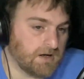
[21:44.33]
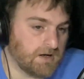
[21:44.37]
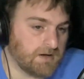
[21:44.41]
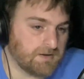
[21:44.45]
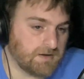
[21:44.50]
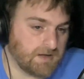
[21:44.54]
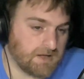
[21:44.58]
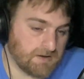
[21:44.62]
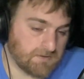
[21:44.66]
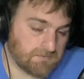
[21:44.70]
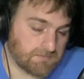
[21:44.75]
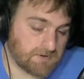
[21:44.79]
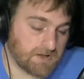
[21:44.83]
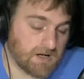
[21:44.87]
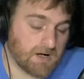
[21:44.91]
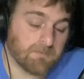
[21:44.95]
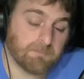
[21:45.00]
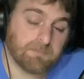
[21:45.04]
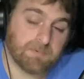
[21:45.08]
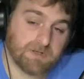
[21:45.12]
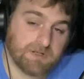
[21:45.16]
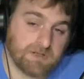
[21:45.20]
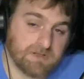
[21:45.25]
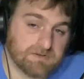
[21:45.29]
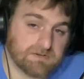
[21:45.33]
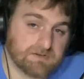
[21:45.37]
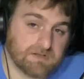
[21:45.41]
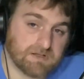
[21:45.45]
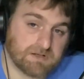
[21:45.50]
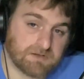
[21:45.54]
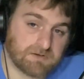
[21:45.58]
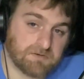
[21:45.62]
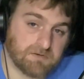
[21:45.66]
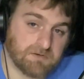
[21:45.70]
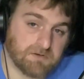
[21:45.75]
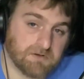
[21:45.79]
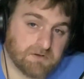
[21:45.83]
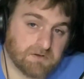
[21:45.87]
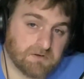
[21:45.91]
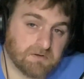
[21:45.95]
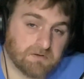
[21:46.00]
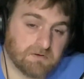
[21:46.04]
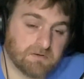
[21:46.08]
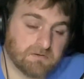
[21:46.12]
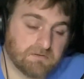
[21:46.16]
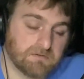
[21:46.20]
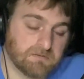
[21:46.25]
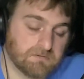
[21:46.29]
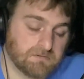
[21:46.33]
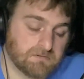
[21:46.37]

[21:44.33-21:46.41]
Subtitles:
they have companies that clear